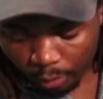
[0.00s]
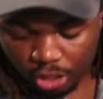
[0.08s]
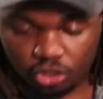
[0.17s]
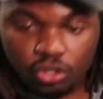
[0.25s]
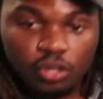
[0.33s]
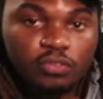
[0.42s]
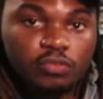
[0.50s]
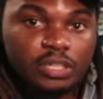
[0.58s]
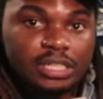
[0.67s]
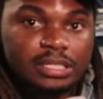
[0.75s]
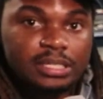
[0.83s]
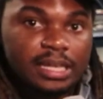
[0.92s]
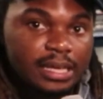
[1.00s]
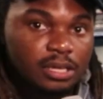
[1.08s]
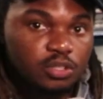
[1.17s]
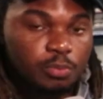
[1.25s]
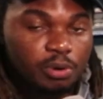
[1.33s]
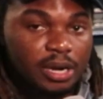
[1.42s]
So for the
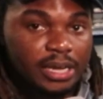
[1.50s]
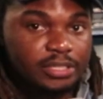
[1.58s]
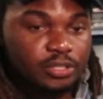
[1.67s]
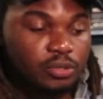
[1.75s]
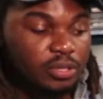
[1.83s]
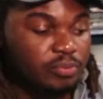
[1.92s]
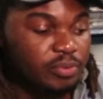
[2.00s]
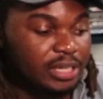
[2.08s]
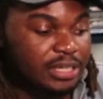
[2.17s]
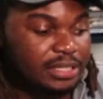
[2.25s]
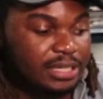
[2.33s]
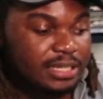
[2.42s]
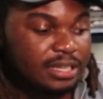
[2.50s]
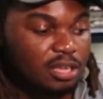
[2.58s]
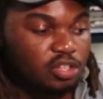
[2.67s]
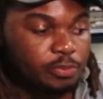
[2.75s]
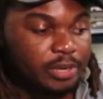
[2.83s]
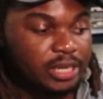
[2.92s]
sales price, so there really isn't a
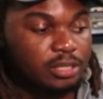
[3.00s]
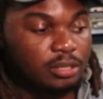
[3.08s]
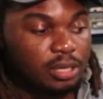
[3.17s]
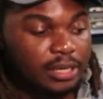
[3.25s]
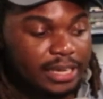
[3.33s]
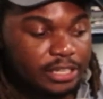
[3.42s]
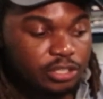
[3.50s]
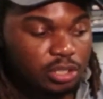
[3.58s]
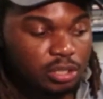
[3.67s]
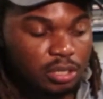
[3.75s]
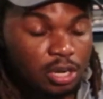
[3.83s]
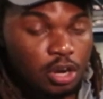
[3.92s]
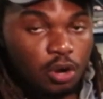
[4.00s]
sales price on the laser.